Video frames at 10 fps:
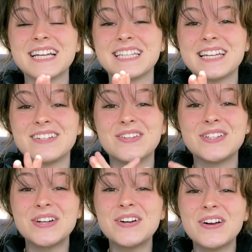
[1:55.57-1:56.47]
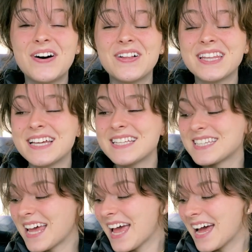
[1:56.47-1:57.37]
excited to show you all this
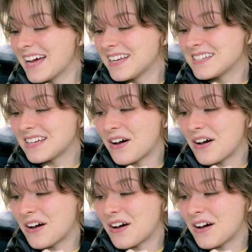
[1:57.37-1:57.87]
and